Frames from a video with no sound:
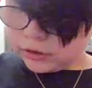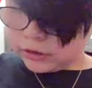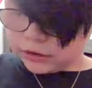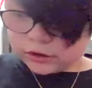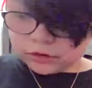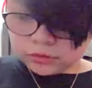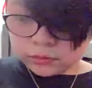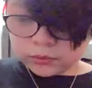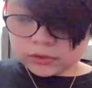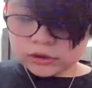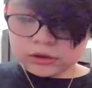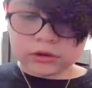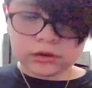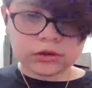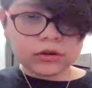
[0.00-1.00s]
This
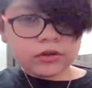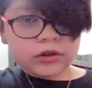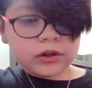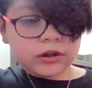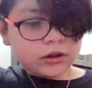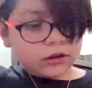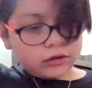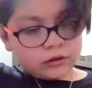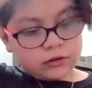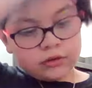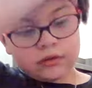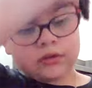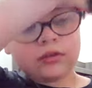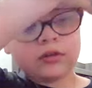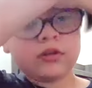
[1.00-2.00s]
one doesn't.
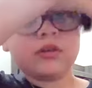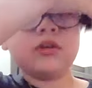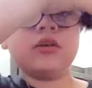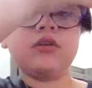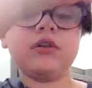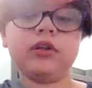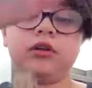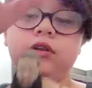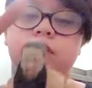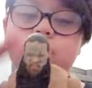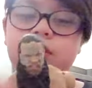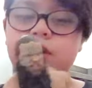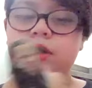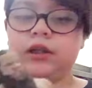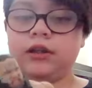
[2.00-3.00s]

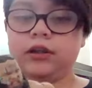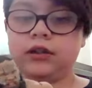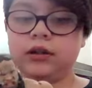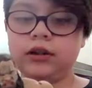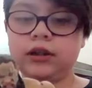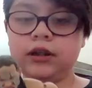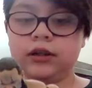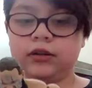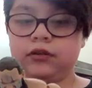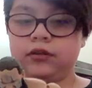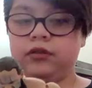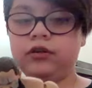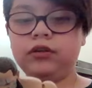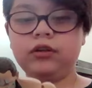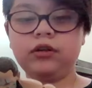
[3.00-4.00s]
Ha it has
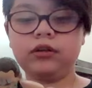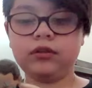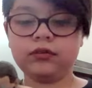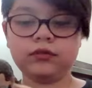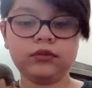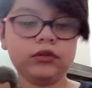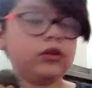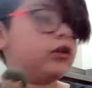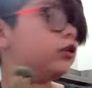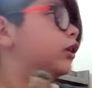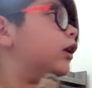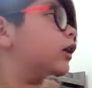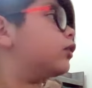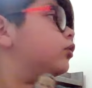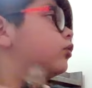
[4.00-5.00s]
none of no
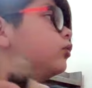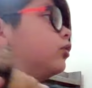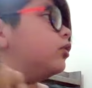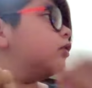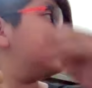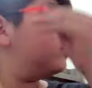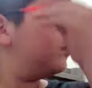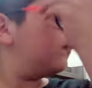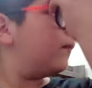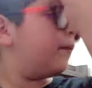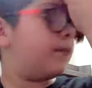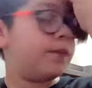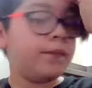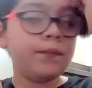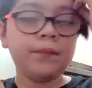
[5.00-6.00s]
tattoos.
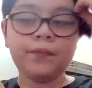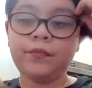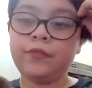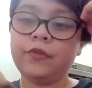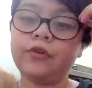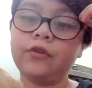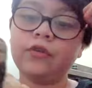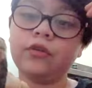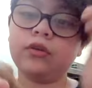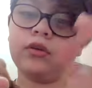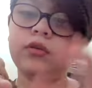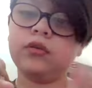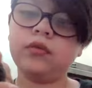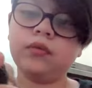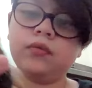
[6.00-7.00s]

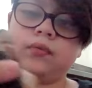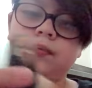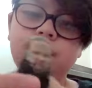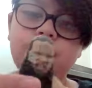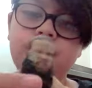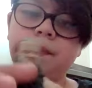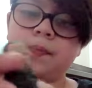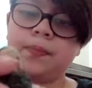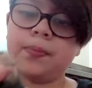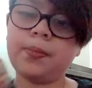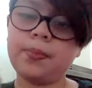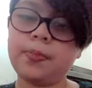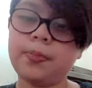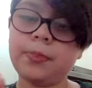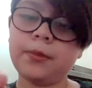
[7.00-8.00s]
So
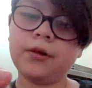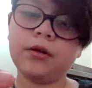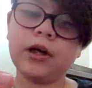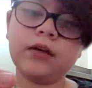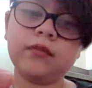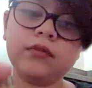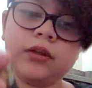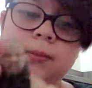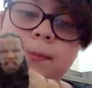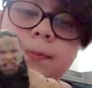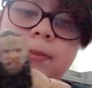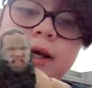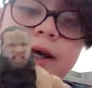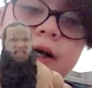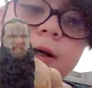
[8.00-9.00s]
you have the
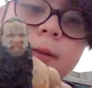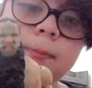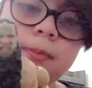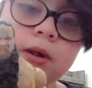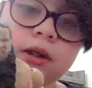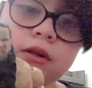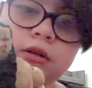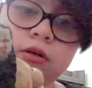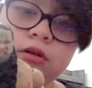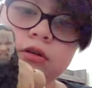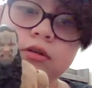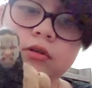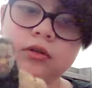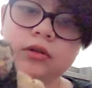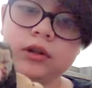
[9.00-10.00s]
black
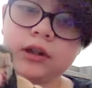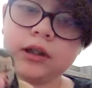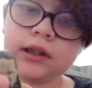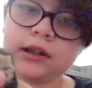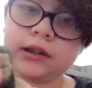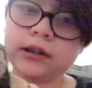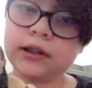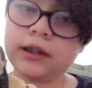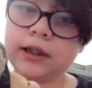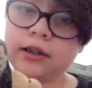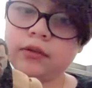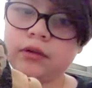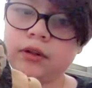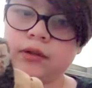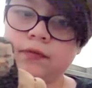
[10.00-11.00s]
beard and the
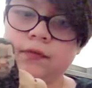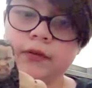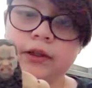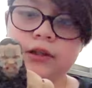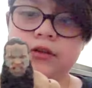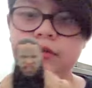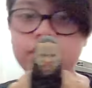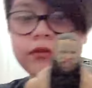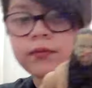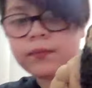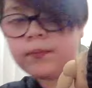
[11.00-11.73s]
angry face.